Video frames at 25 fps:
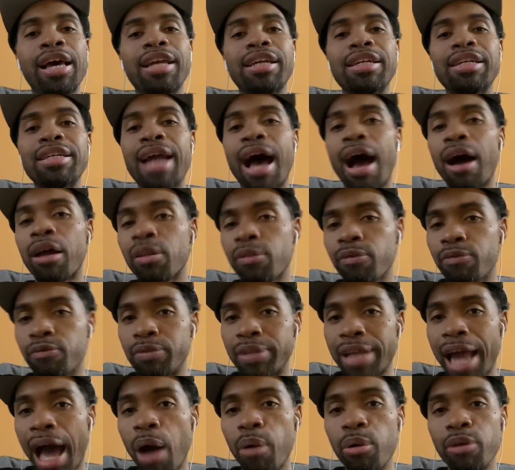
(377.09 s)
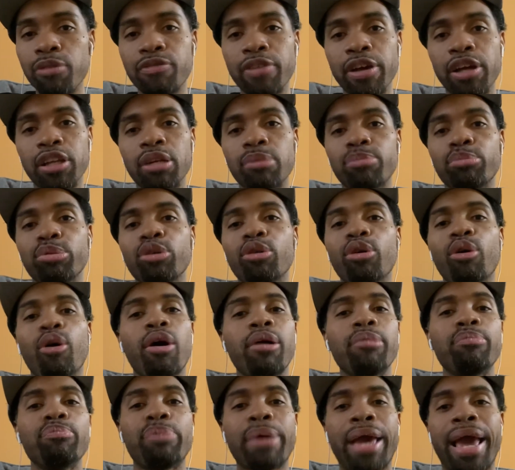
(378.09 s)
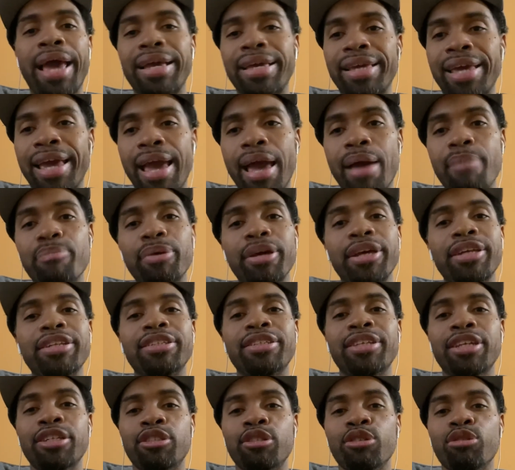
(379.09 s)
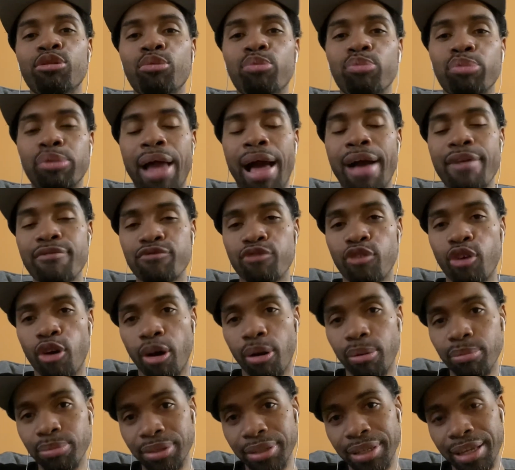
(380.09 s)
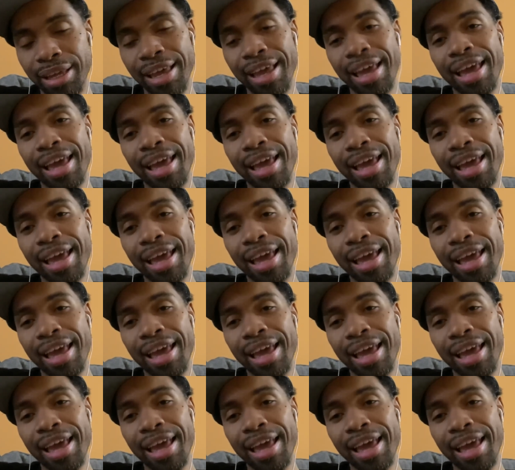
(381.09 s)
now available on Bandcamp and digital platforms.